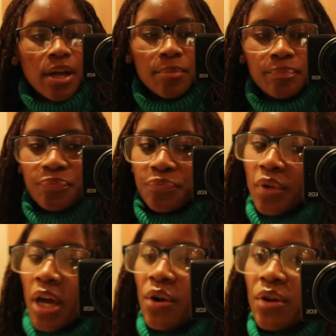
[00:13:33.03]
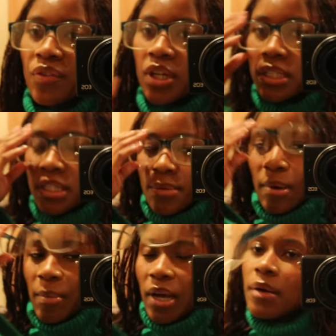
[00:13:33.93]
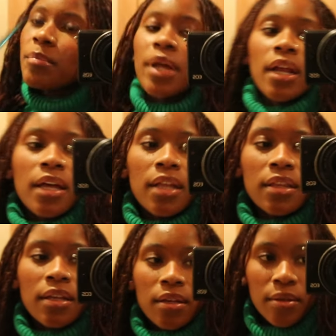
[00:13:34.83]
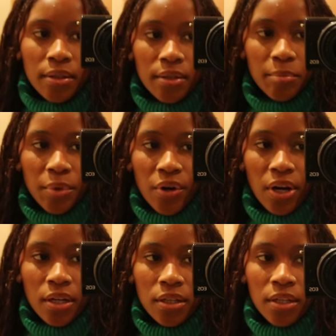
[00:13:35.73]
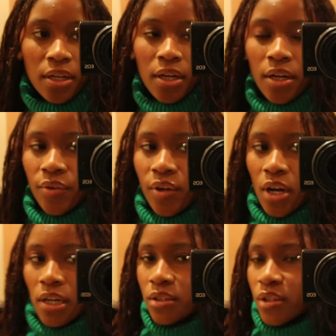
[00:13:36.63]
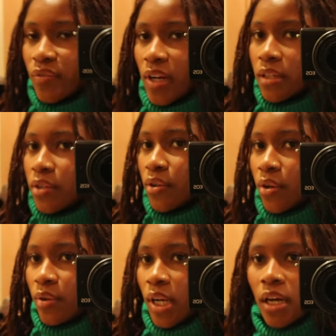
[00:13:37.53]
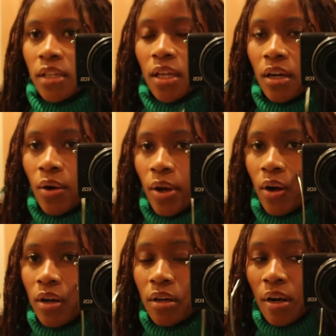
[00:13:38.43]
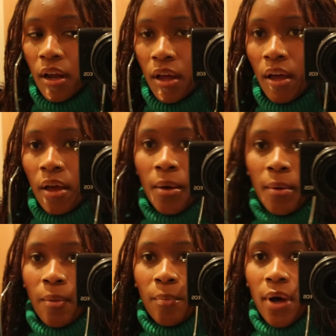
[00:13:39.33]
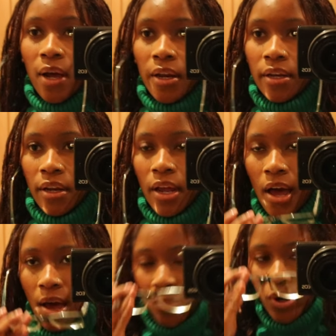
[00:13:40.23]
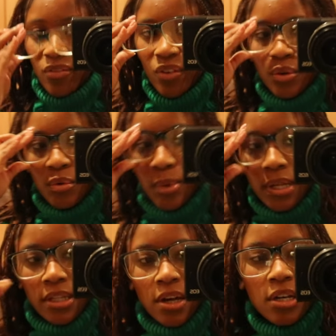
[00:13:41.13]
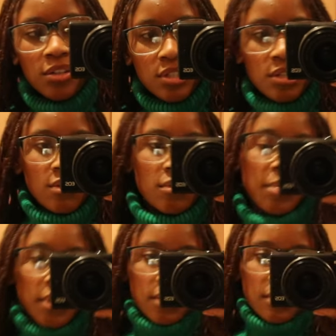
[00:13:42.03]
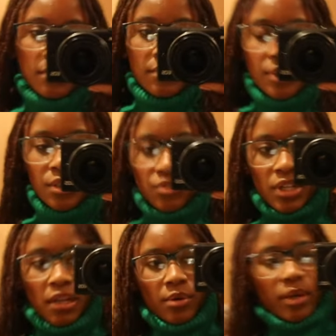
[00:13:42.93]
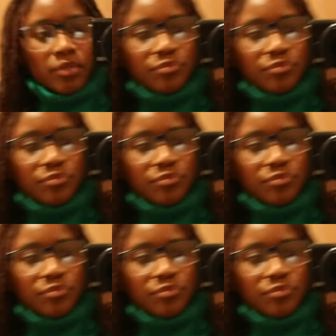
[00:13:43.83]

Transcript: um i don't know if you can see my makeup better in the mirror regardless of like the no neck thing going on but yeah i'm waiting for an uber there are literally no ubers which is really annoying